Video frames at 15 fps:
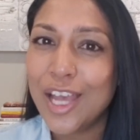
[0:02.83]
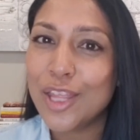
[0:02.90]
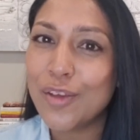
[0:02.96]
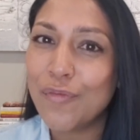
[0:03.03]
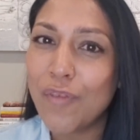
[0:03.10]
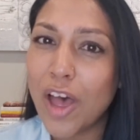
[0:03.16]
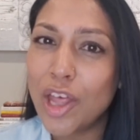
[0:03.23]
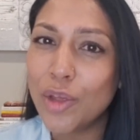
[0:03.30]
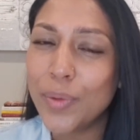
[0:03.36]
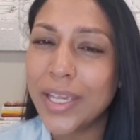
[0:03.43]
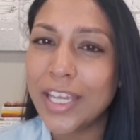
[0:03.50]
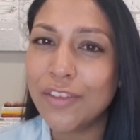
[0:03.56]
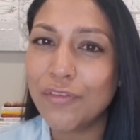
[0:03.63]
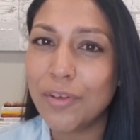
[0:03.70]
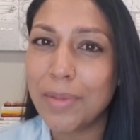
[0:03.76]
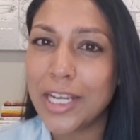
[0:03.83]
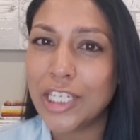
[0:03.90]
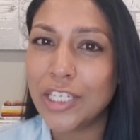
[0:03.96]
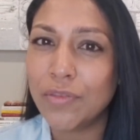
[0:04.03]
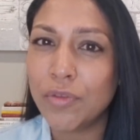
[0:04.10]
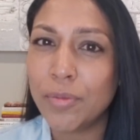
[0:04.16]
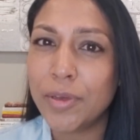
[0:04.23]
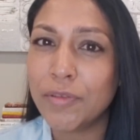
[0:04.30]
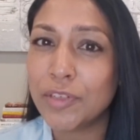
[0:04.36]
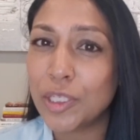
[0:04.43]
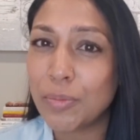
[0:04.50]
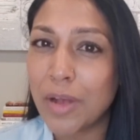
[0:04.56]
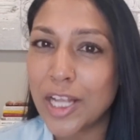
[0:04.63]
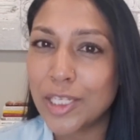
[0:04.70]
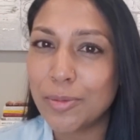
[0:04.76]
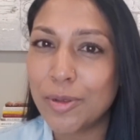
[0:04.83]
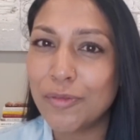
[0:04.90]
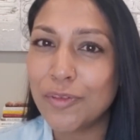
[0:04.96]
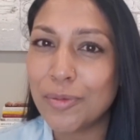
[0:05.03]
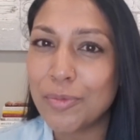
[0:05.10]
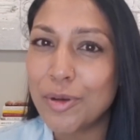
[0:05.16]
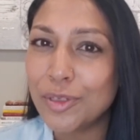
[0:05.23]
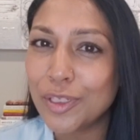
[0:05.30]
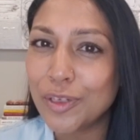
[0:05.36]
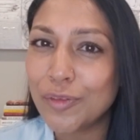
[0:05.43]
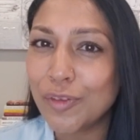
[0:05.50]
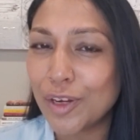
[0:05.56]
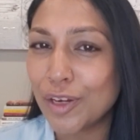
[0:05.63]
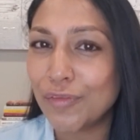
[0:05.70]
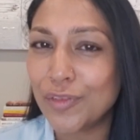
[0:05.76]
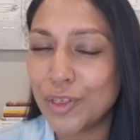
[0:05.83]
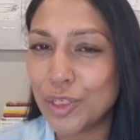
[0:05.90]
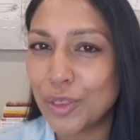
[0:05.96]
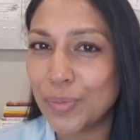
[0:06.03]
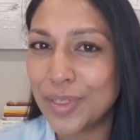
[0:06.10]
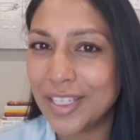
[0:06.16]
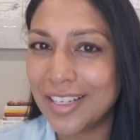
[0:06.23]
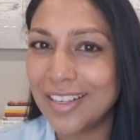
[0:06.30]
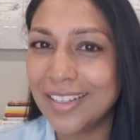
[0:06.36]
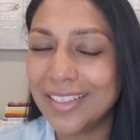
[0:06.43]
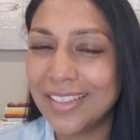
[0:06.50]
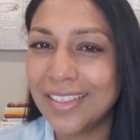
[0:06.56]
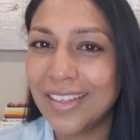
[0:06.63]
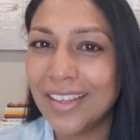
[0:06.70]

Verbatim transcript: The following information will be responsible for most of your future results.